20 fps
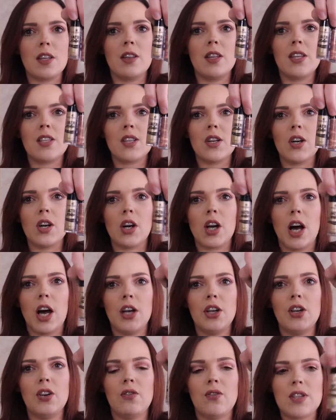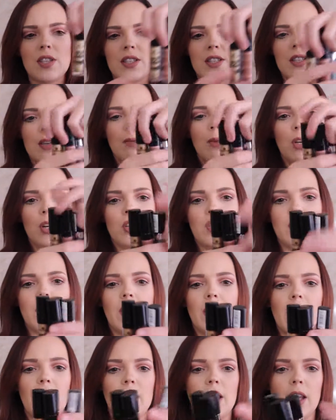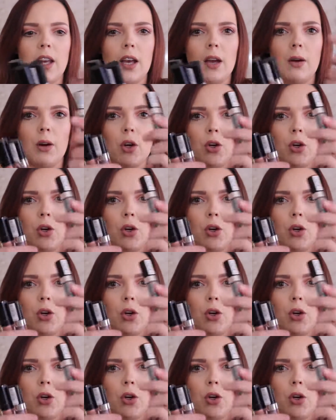These are kind of similar. So I got like a